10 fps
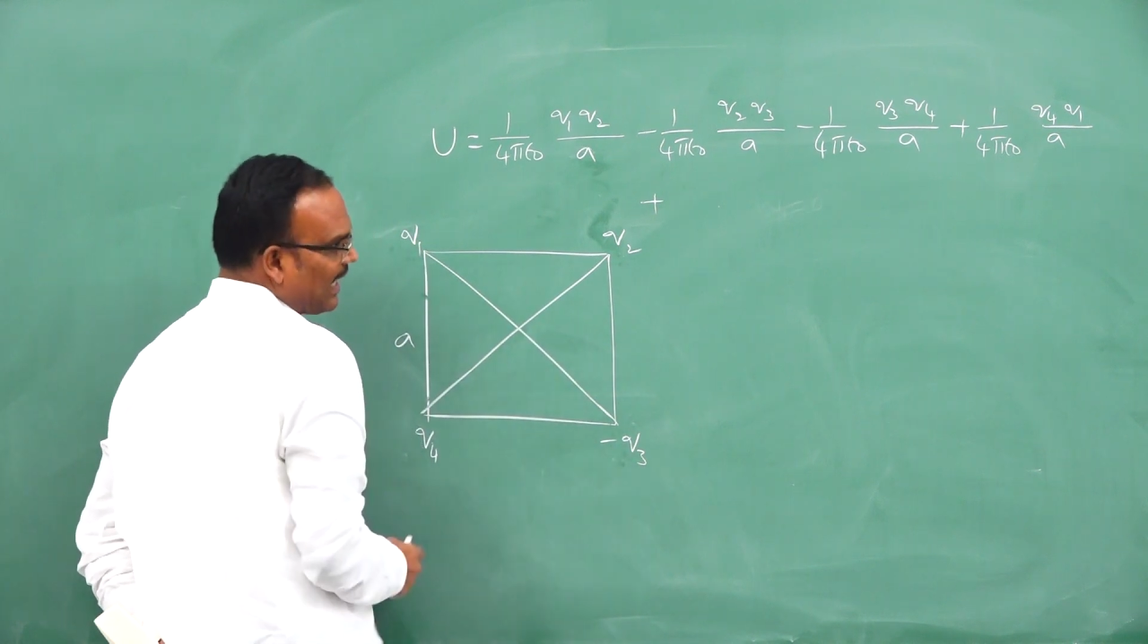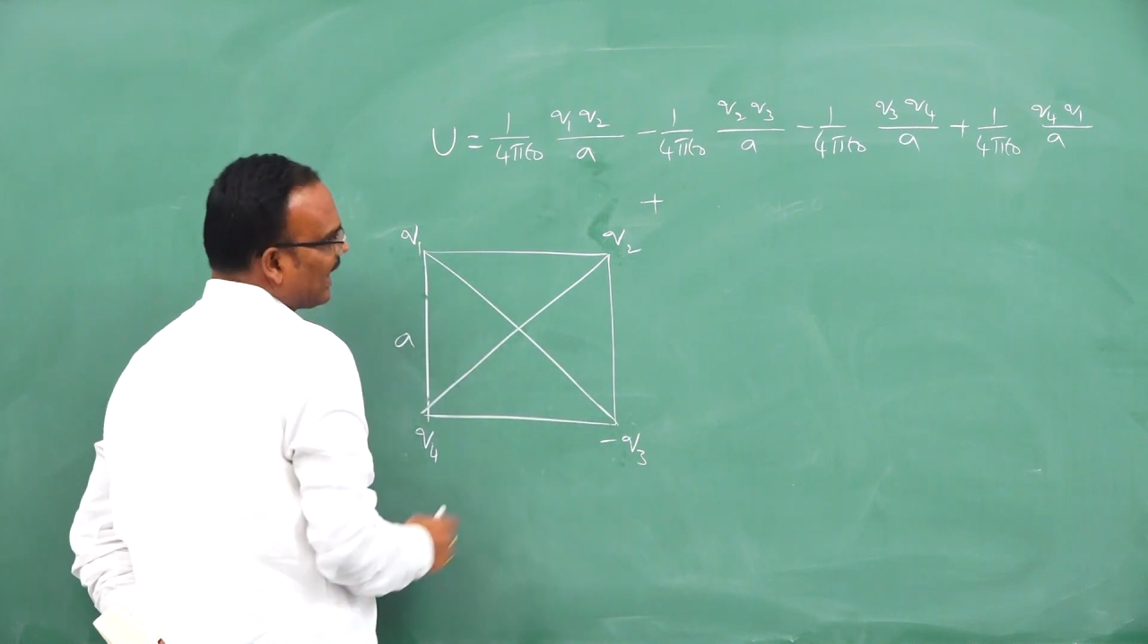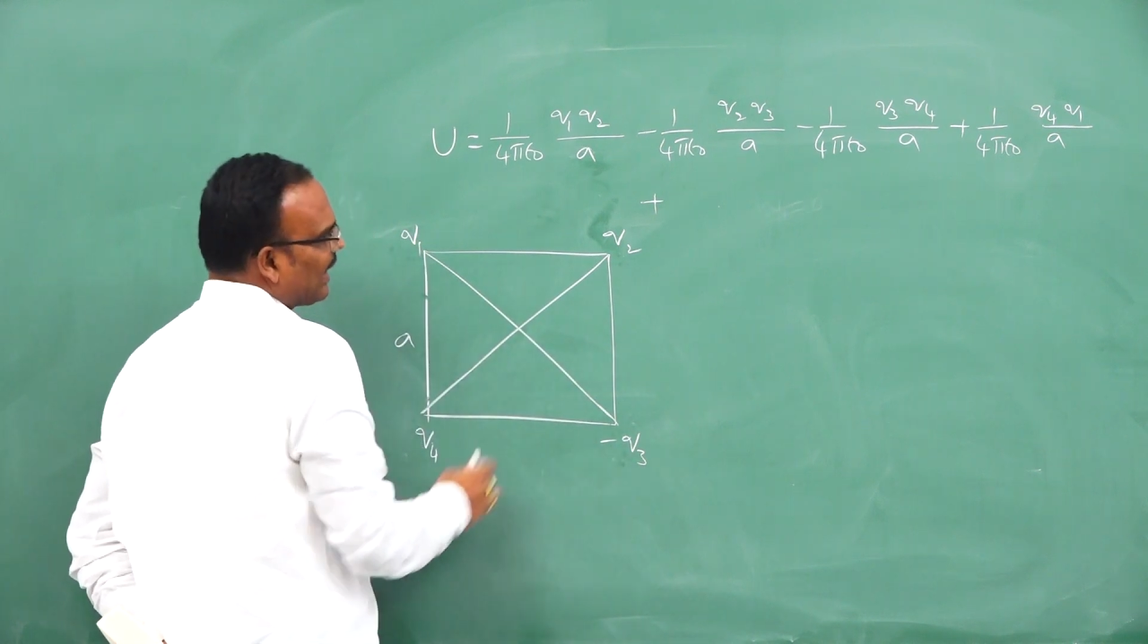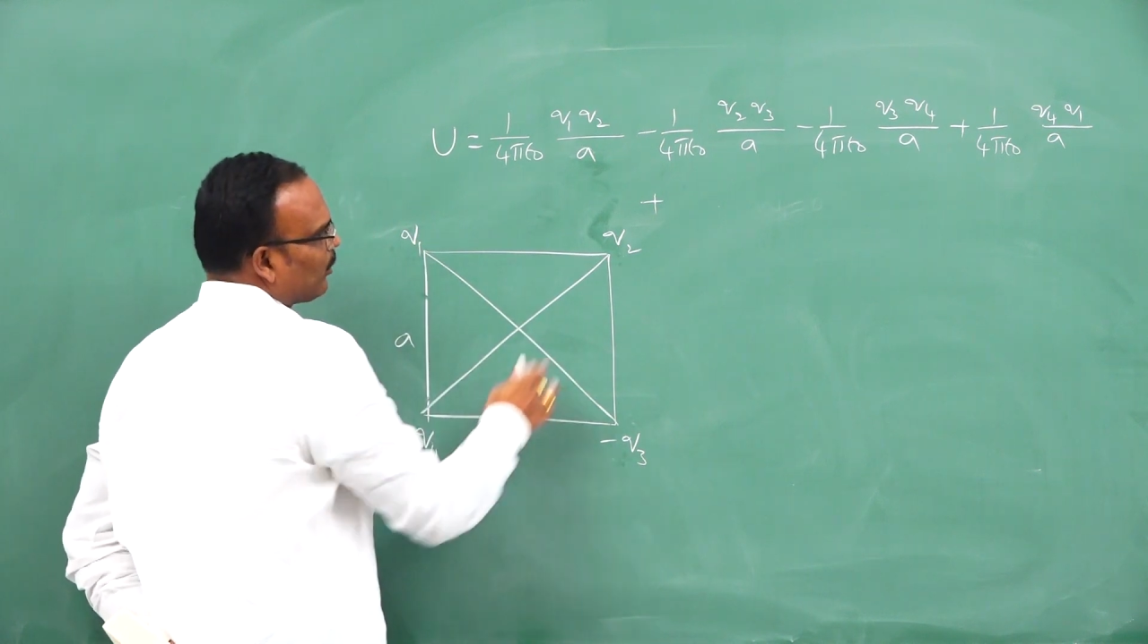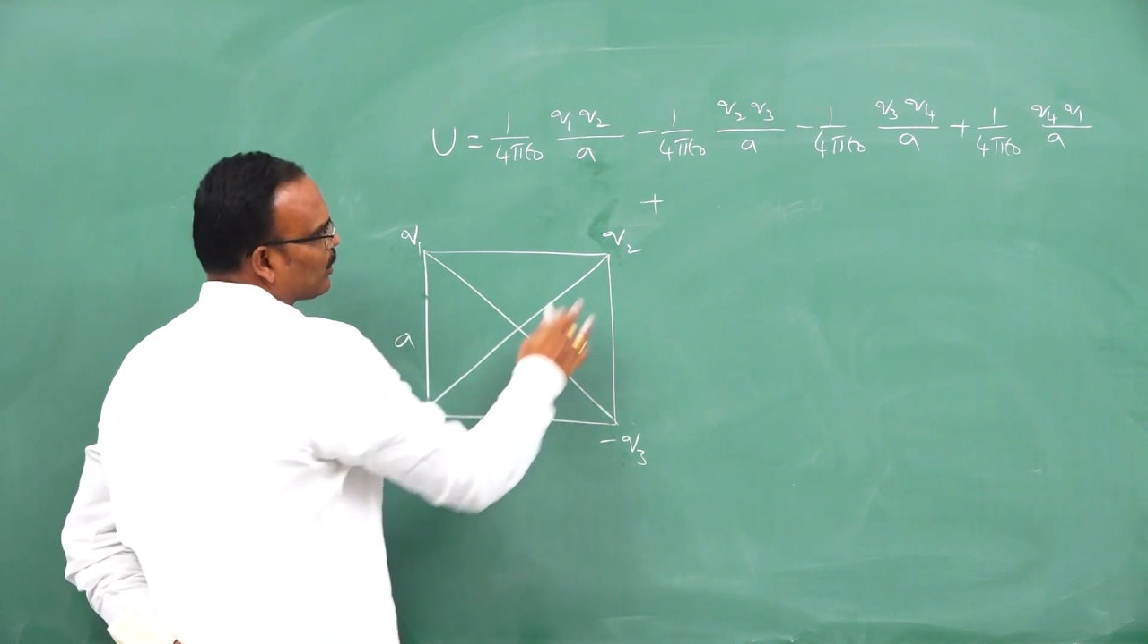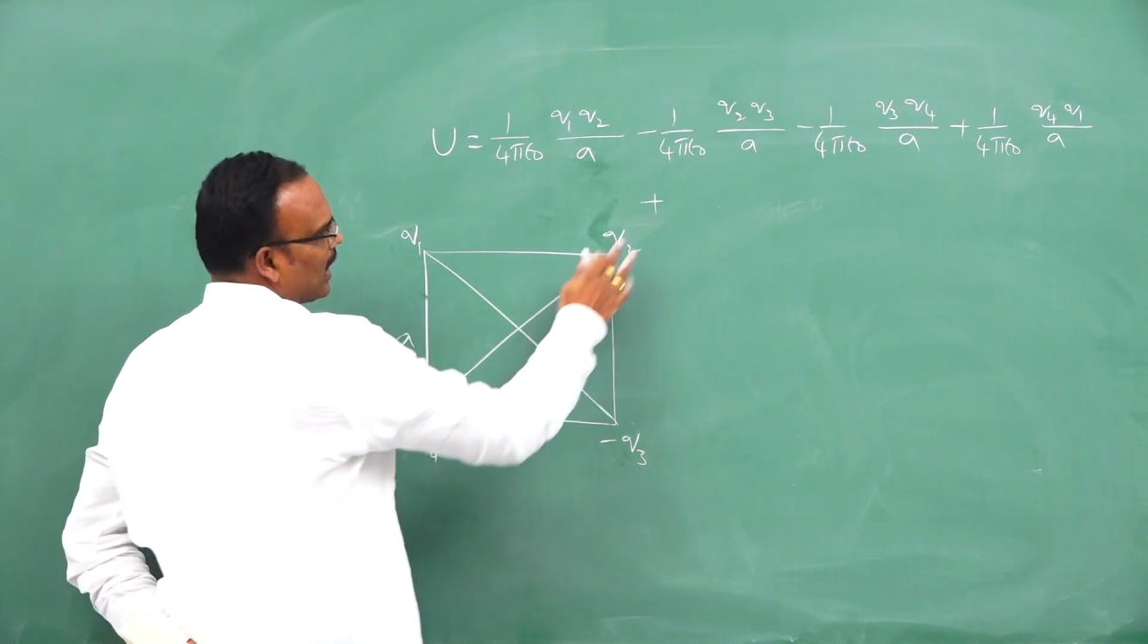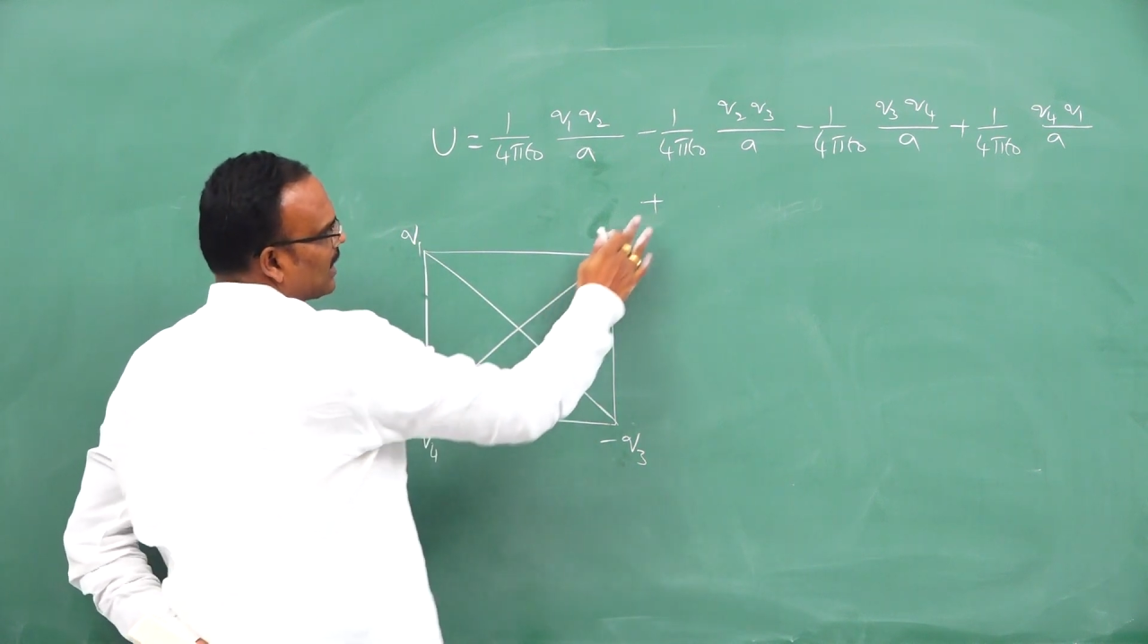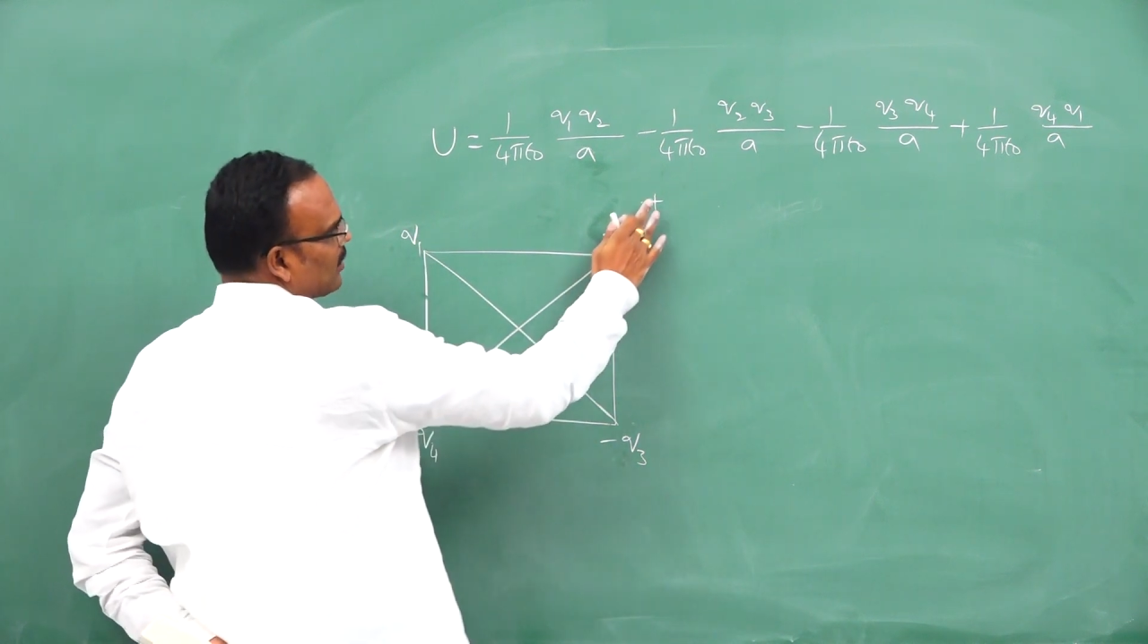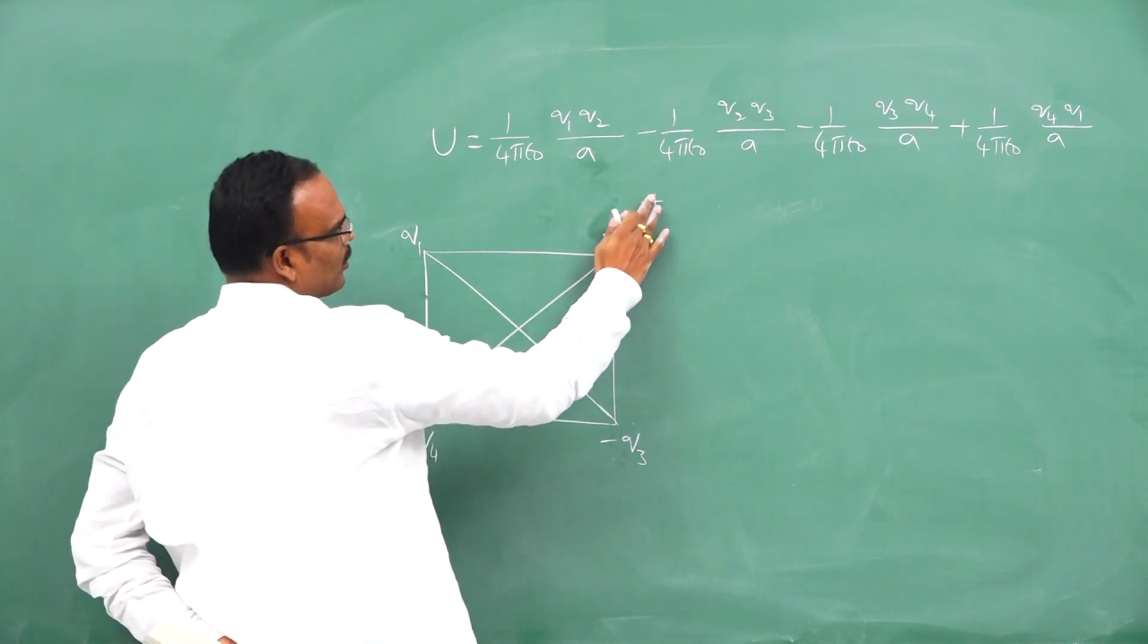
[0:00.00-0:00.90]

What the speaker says: negative charge,